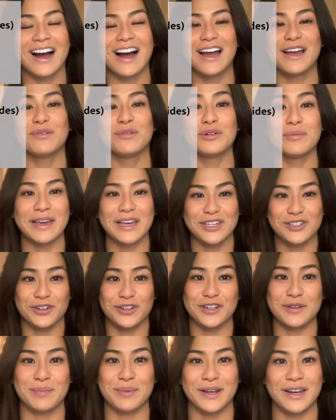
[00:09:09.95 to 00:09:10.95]
I will make
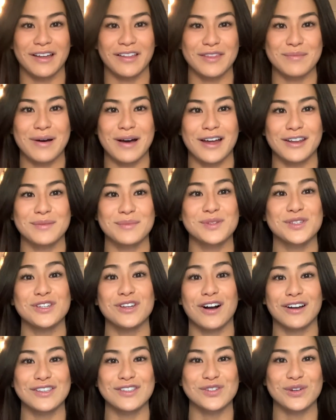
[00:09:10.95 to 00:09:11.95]
sure to put it on the bottom so
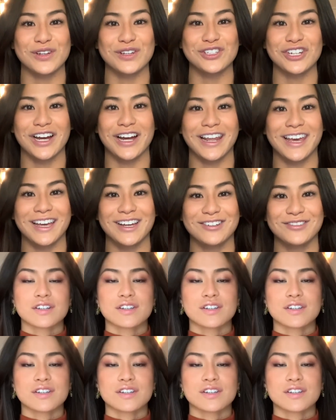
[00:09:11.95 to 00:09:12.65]
y'all can screenshot it.